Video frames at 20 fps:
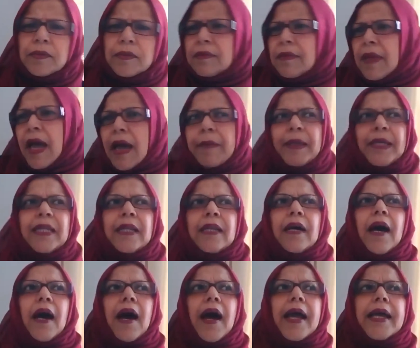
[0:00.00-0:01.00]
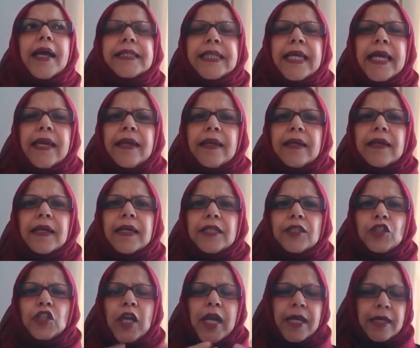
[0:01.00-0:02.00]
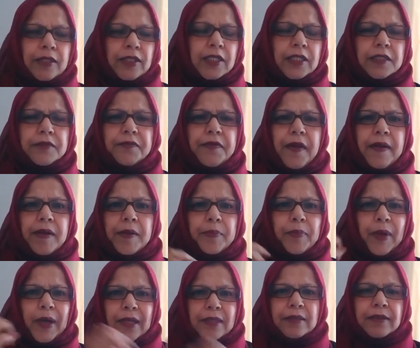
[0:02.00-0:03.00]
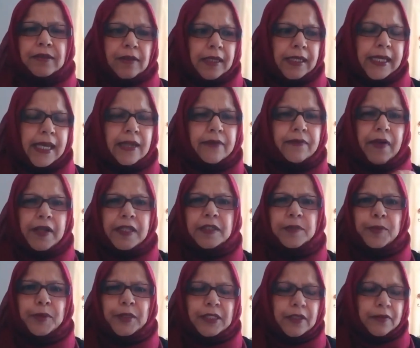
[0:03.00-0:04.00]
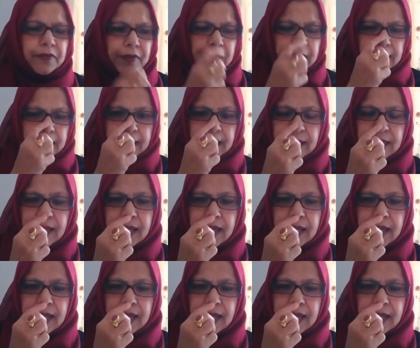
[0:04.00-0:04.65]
i mean i take changes very personally and very specifically.